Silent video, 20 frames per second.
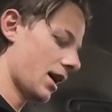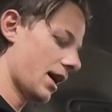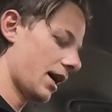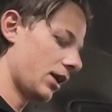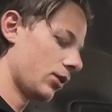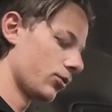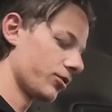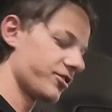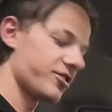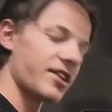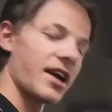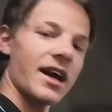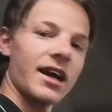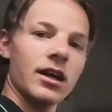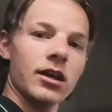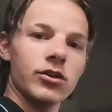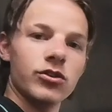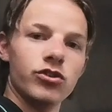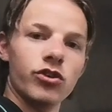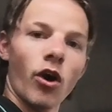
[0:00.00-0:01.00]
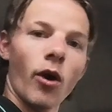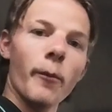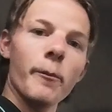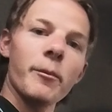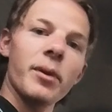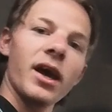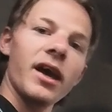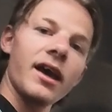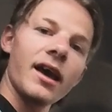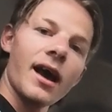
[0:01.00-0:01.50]
it'll say
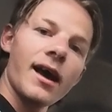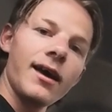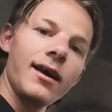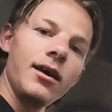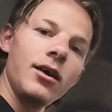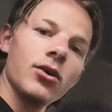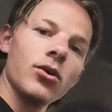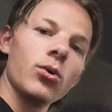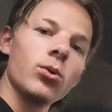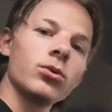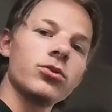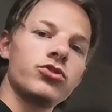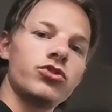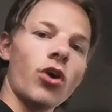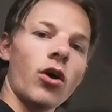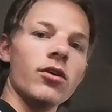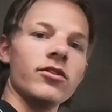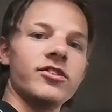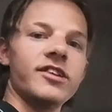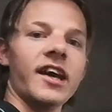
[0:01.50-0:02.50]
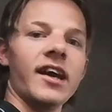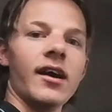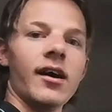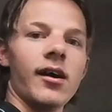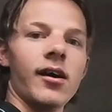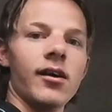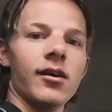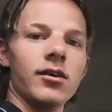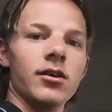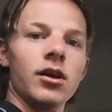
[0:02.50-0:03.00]
.PA or
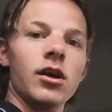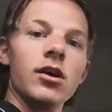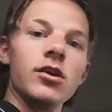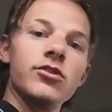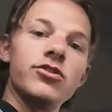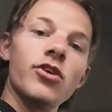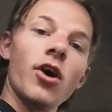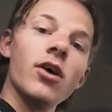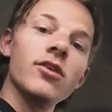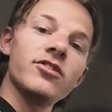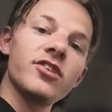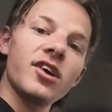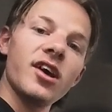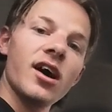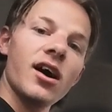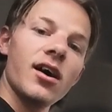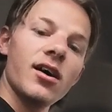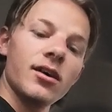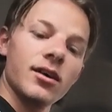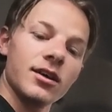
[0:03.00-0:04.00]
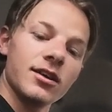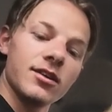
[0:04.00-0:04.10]
.DR. .DR